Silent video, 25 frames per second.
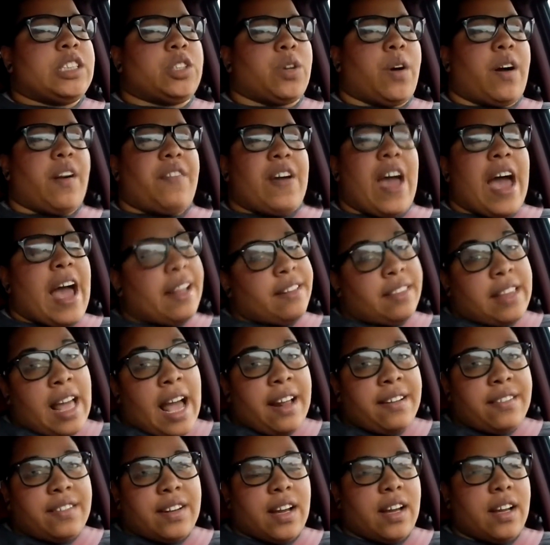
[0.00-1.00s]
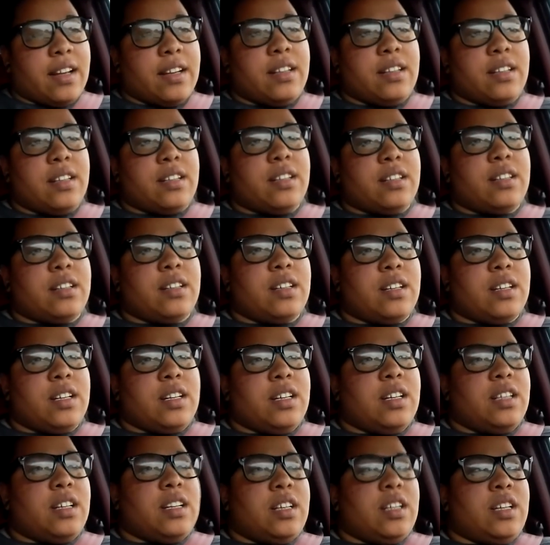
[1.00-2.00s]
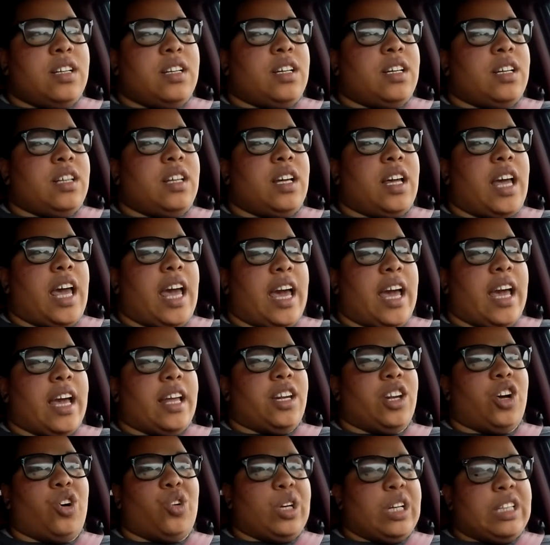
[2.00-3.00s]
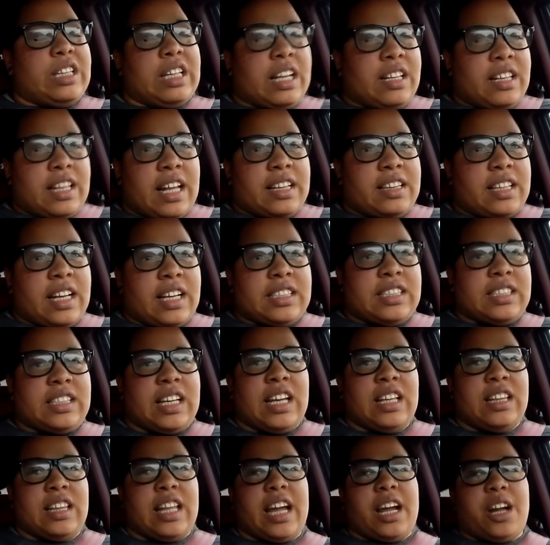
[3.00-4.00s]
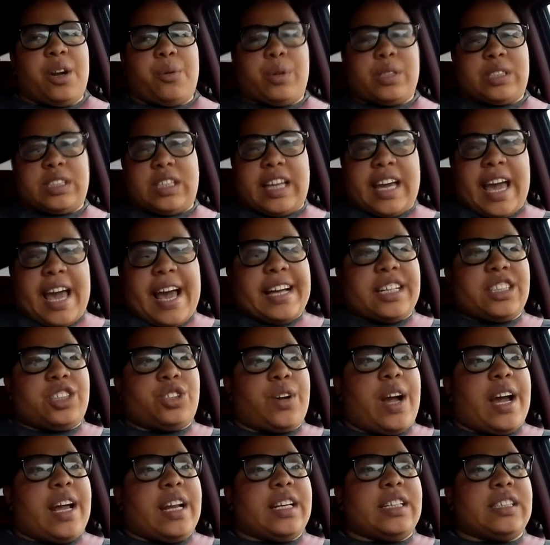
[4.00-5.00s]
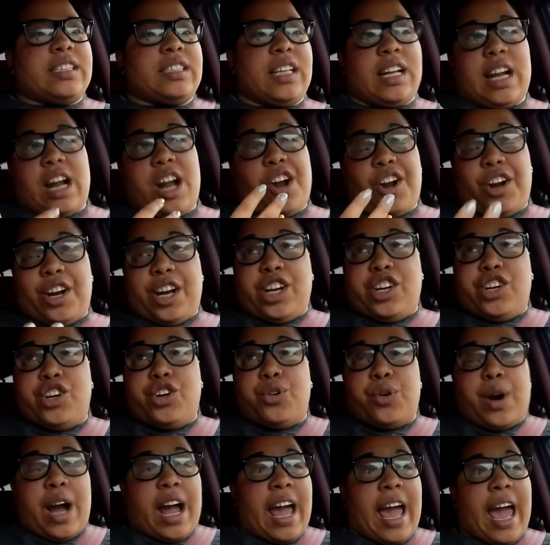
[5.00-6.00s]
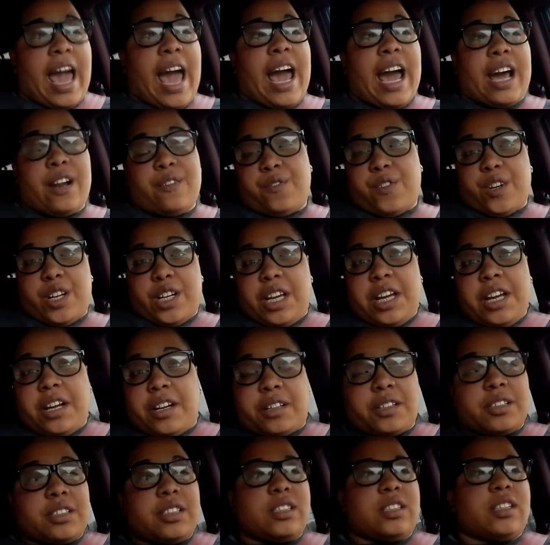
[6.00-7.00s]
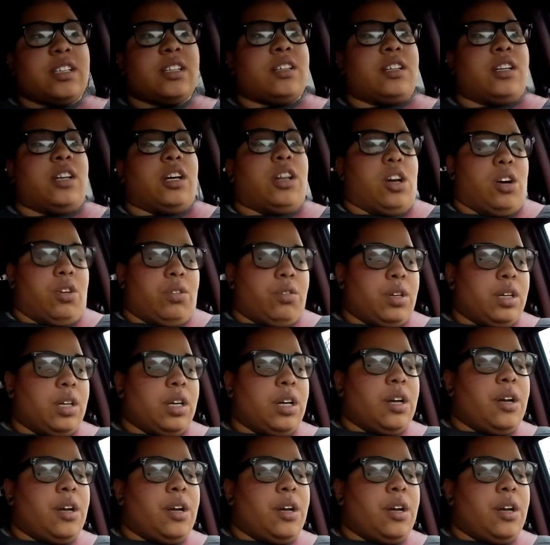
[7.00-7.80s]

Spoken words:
So I've had that done, and the only thing that they seen there was the gastritis that I already knew I had for years, you know.